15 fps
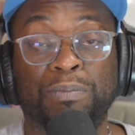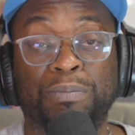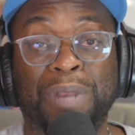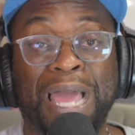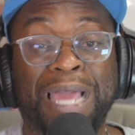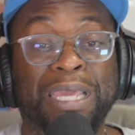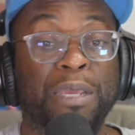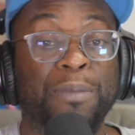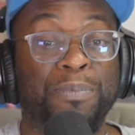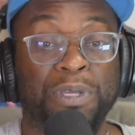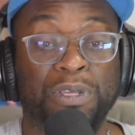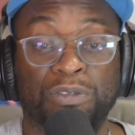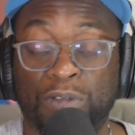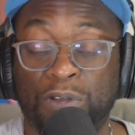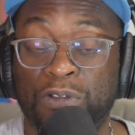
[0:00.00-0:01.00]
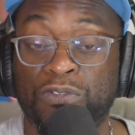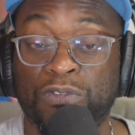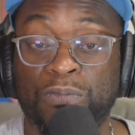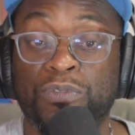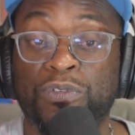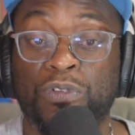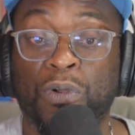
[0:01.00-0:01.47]
Black Hippie's on
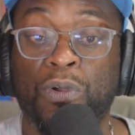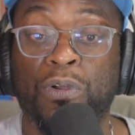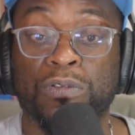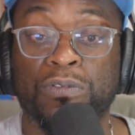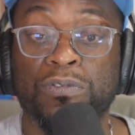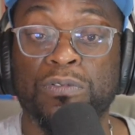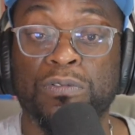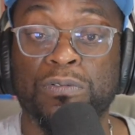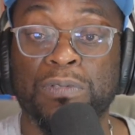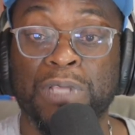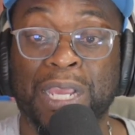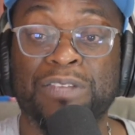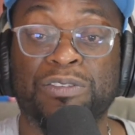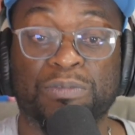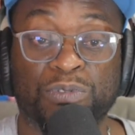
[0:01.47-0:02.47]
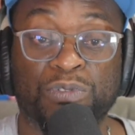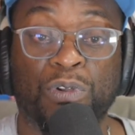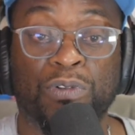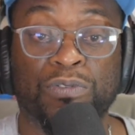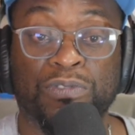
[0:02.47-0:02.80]
some songs. They got some songs